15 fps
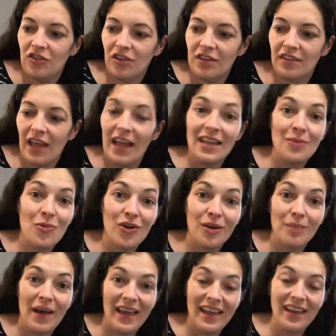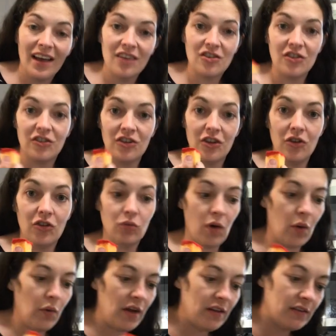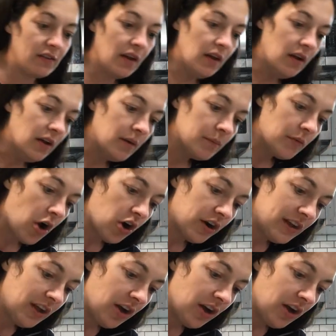into any more paint. I just used what was already